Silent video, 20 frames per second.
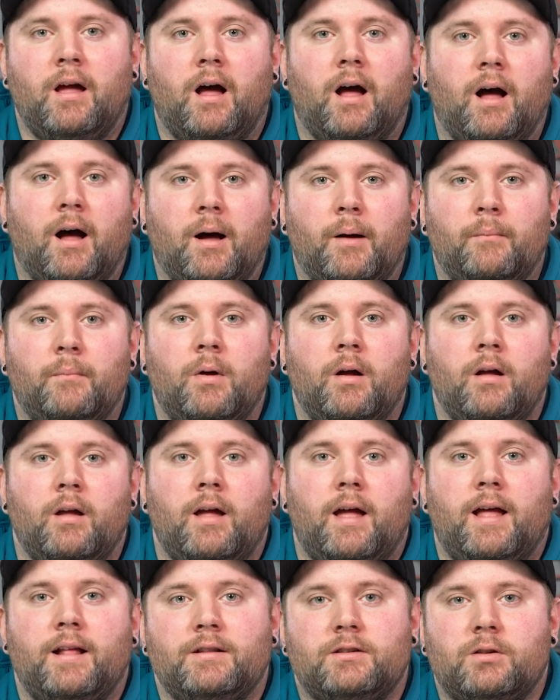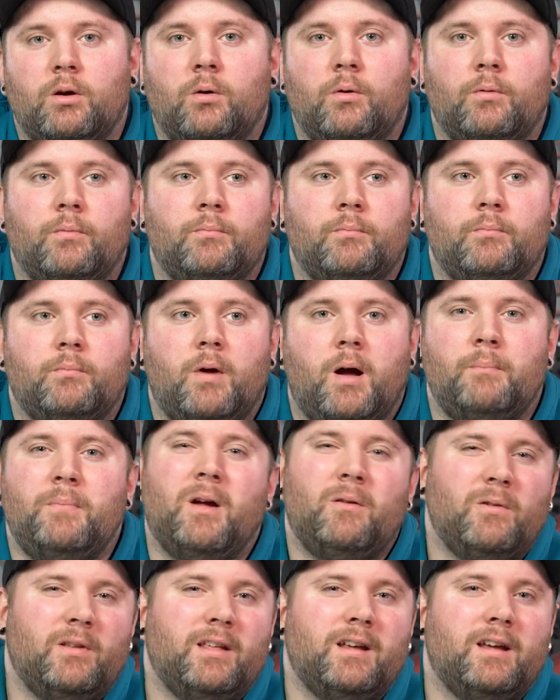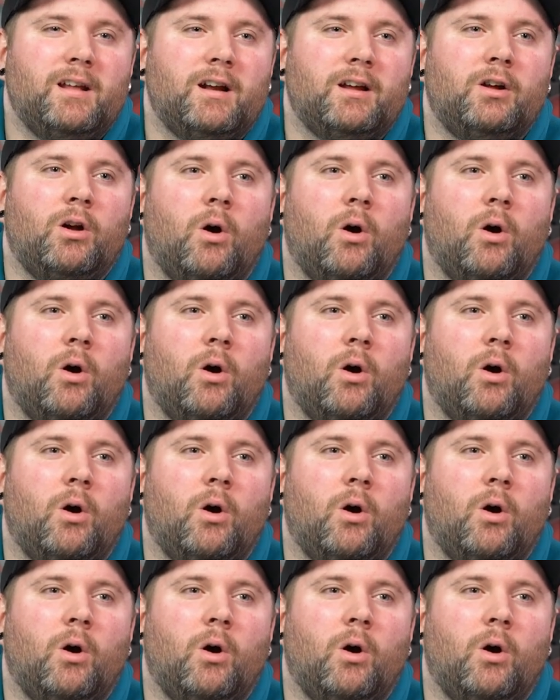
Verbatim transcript: Um, and so I'm not really going to